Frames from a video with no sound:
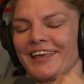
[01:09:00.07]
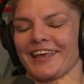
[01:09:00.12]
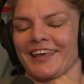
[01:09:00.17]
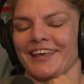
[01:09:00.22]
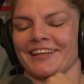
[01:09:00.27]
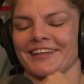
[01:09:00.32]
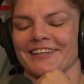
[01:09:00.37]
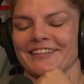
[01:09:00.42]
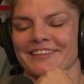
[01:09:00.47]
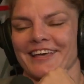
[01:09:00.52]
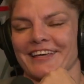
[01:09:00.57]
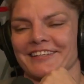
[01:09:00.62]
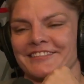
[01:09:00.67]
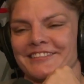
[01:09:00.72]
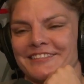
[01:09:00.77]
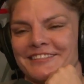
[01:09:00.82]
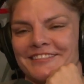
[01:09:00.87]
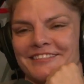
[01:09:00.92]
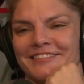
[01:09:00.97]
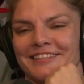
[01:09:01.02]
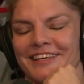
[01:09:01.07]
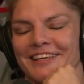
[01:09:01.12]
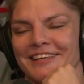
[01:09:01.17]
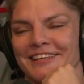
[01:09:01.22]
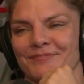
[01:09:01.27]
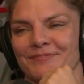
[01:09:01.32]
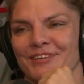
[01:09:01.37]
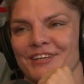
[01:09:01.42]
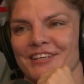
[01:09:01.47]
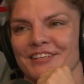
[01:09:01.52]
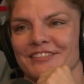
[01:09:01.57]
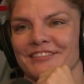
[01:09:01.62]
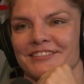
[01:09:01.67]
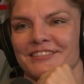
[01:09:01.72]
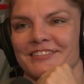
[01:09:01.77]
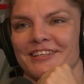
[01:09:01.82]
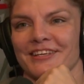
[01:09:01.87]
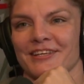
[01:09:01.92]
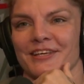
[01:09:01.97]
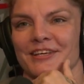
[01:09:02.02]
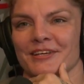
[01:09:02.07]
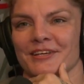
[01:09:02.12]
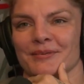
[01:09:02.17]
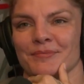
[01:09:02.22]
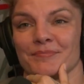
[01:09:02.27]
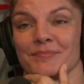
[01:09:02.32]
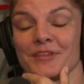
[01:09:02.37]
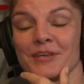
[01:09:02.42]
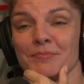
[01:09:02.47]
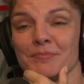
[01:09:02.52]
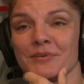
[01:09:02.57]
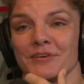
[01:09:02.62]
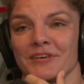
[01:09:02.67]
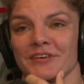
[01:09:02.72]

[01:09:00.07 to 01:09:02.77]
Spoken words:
And that's insane because they put,